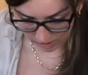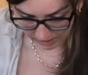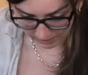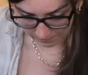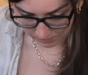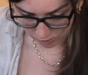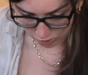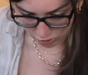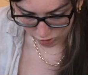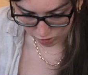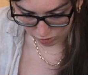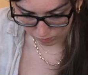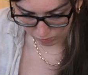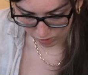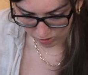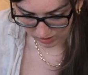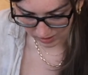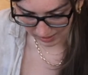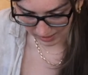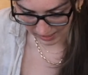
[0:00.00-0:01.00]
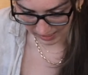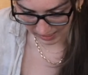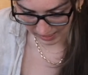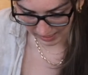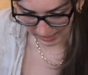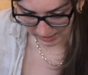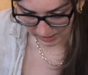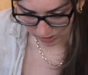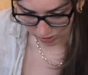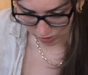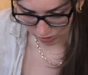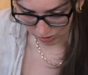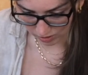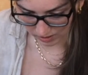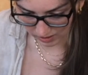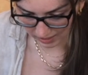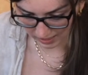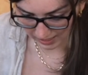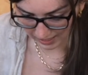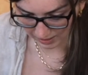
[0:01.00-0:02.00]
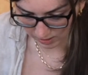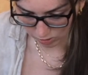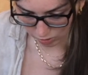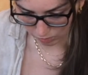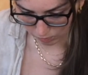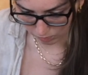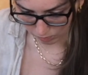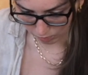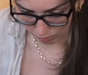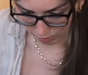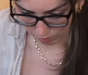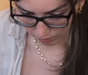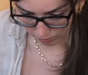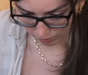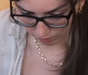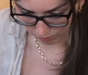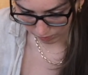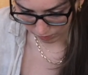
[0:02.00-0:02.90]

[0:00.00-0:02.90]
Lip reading: Okay, if you choose mostly A's, you're an ectomorph.